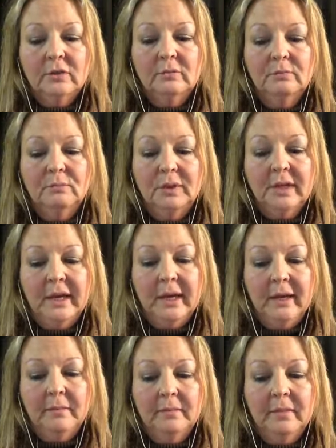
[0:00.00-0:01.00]

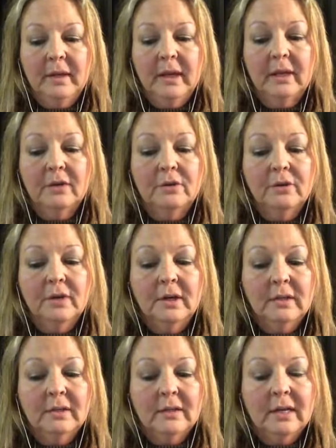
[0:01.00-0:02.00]
blame, and
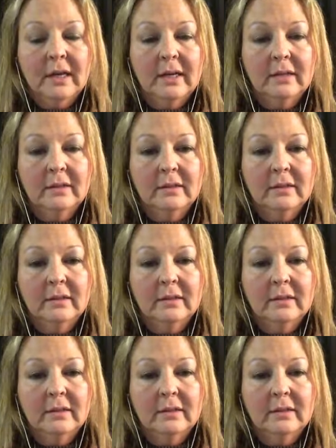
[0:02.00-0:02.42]
criticize